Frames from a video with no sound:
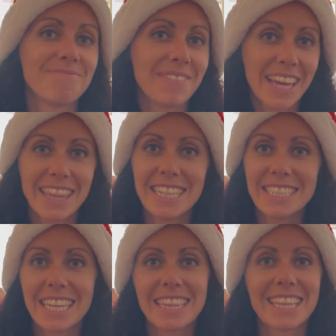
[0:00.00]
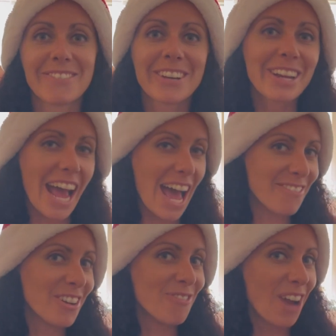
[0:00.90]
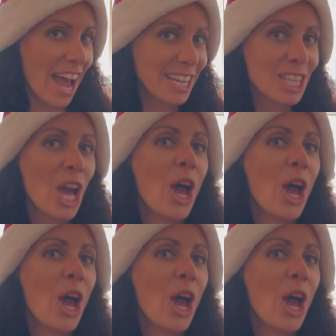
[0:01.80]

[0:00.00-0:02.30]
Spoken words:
and that's it. And then we're gonna have a nice